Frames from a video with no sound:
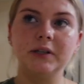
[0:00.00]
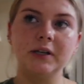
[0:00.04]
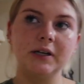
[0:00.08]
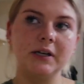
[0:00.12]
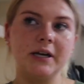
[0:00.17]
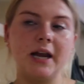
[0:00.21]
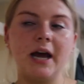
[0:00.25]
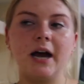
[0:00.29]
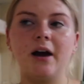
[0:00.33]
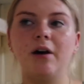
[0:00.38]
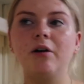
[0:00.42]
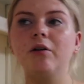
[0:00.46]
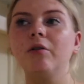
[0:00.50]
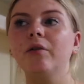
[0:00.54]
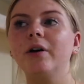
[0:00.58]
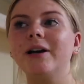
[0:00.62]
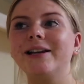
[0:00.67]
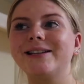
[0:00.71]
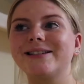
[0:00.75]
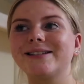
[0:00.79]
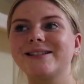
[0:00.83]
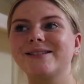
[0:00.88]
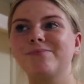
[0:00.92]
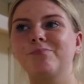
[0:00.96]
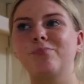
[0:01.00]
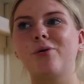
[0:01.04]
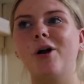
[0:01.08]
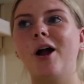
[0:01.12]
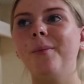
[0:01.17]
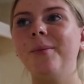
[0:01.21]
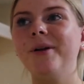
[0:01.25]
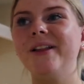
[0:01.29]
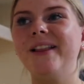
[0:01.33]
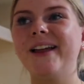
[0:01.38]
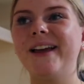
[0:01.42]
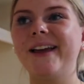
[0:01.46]
now it's
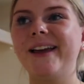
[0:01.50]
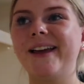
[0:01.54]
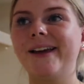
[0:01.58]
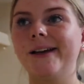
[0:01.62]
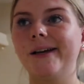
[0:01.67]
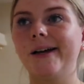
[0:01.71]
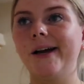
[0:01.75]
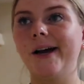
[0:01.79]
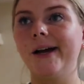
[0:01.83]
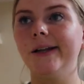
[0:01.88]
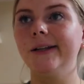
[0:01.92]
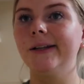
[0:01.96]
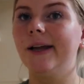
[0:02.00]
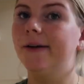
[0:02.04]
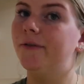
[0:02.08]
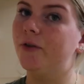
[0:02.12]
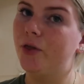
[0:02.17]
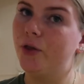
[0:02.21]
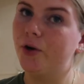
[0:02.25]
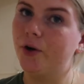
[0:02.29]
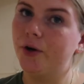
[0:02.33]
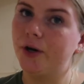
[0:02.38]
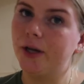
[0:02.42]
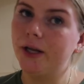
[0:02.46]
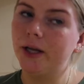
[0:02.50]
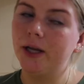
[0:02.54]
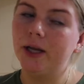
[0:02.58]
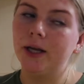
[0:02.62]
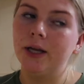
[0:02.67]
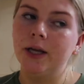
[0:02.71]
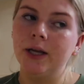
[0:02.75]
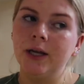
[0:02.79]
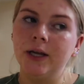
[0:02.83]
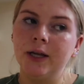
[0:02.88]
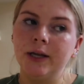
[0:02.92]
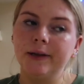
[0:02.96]
probably like 11:30.
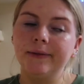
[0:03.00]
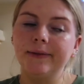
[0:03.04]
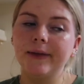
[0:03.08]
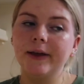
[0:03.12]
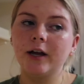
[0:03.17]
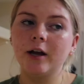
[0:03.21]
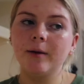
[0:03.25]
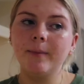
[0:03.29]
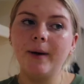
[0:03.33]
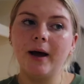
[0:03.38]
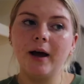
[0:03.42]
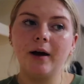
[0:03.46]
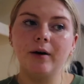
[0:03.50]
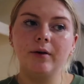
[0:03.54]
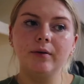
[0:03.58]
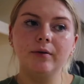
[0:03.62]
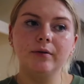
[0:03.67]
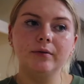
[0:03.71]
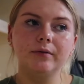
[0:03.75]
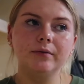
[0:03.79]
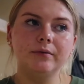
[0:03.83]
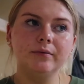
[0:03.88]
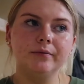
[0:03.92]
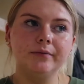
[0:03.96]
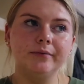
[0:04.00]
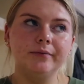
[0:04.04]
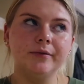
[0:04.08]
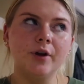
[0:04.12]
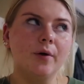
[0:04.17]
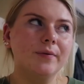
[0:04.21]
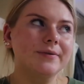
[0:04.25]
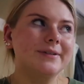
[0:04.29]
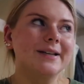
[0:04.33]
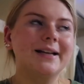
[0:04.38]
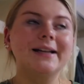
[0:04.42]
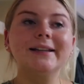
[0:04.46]
They come out.
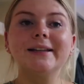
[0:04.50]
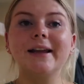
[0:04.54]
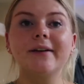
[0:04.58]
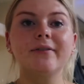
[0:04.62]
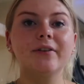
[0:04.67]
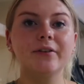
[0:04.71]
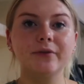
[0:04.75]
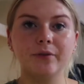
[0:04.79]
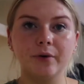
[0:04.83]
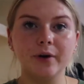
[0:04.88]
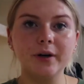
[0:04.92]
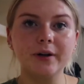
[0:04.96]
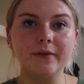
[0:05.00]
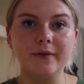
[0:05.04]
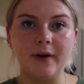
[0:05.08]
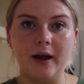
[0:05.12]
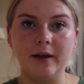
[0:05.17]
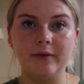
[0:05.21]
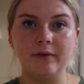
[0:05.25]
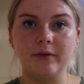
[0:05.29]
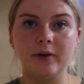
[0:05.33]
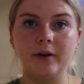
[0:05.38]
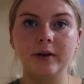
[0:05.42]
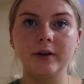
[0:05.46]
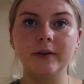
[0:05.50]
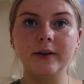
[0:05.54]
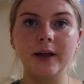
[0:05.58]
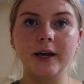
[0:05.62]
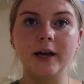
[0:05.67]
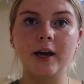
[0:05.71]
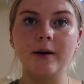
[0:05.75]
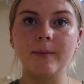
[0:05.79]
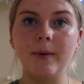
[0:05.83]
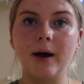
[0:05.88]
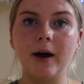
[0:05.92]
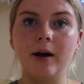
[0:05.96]
No, it's like 11:45 they
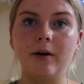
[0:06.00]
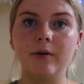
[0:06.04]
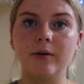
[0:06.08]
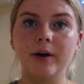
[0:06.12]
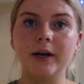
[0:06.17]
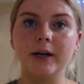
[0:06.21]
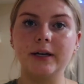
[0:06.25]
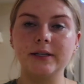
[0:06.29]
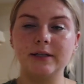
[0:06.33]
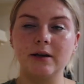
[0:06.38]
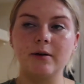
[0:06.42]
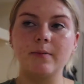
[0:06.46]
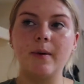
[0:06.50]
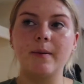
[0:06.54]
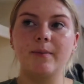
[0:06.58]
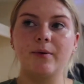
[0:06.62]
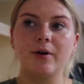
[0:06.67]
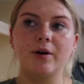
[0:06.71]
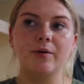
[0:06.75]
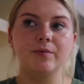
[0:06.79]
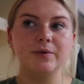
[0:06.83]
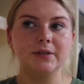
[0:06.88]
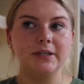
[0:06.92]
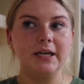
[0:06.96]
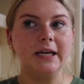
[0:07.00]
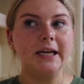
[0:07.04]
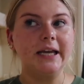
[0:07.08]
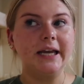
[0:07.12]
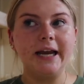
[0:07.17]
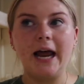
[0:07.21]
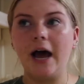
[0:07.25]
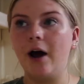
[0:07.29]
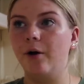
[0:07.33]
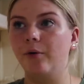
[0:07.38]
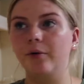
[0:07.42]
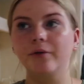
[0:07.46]
come out because i remember it was like
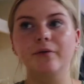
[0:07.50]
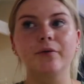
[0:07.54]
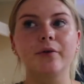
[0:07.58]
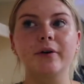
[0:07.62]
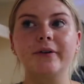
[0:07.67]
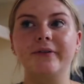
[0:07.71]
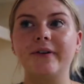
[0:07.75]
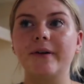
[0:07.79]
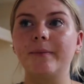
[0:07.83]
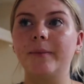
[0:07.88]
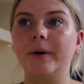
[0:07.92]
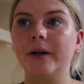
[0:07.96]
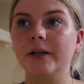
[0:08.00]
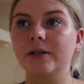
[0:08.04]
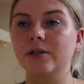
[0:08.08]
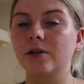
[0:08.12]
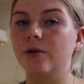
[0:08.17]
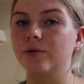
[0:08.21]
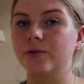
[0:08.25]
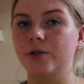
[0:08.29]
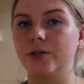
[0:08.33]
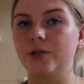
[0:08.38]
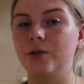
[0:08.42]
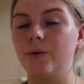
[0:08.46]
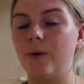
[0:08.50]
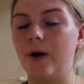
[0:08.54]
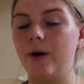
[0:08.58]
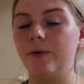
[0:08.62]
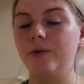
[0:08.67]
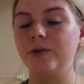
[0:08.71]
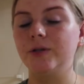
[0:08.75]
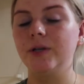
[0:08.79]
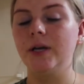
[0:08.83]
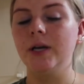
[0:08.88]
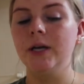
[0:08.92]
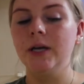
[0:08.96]
an hour and 45 minutes close to two
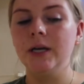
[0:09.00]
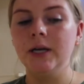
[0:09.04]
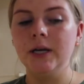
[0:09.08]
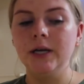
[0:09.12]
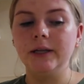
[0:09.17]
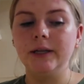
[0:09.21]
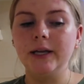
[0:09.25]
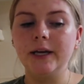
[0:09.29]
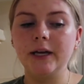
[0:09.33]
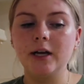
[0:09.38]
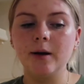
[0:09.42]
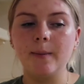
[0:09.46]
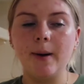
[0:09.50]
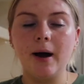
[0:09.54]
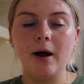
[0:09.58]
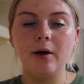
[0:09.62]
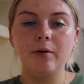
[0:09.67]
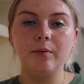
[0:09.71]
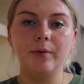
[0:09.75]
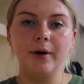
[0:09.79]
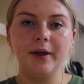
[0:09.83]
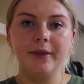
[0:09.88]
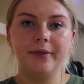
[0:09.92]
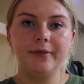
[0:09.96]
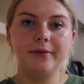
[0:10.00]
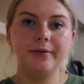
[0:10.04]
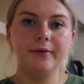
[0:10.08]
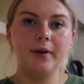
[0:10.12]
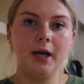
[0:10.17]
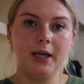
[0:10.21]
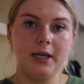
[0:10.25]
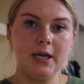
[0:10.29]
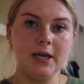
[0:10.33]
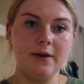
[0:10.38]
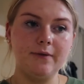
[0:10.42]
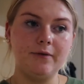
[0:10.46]
hours they come out with
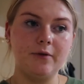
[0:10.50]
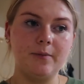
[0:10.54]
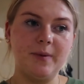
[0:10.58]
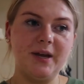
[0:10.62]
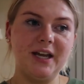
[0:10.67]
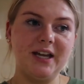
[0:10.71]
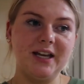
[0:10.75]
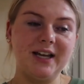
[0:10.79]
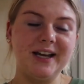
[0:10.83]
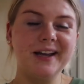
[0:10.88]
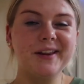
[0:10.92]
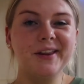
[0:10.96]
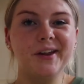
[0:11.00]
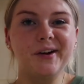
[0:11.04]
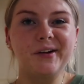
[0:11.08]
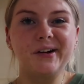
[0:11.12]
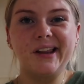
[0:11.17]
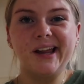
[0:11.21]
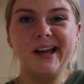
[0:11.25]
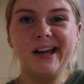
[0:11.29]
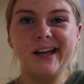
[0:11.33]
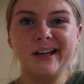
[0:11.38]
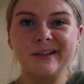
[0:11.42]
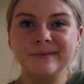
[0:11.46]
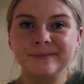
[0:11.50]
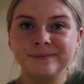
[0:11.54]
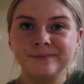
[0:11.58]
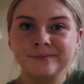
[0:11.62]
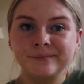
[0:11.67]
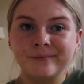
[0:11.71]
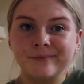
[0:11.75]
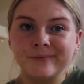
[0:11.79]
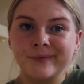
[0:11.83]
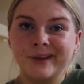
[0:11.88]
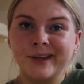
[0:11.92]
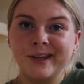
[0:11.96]
a key for me and they're like
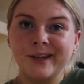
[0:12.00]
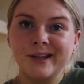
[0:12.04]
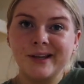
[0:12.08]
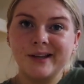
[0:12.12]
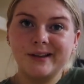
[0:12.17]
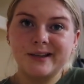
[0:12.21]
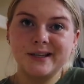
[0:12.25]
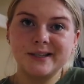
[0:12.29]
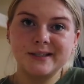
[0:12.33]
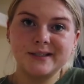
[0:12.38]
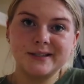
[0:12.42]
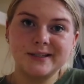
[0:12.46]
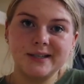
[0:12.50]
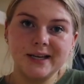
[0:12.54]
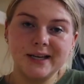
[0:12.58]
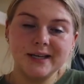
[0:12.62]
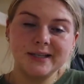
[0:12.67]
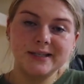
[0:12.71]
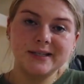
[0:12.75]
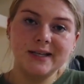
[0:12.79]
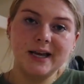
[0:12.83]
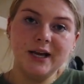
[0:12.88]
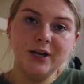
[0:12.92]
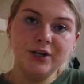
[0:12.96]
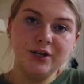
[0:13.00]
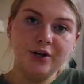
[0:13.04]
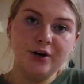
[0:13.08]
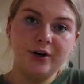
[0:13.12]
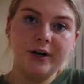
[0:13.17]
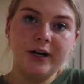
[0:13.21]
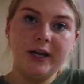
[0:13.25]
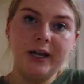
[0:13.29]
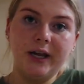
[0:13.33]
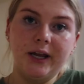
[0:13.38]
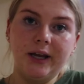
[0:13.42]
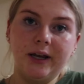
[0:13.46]
this says that
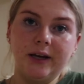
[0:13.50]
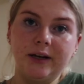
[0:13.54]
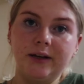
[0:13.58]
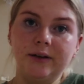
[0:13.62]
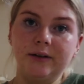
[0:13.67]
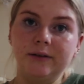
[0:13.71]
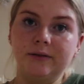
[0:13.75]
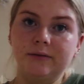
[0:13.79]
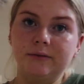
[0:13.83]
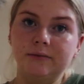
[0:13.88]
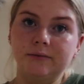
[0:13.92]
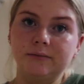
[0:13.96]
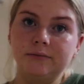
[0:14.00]
you're in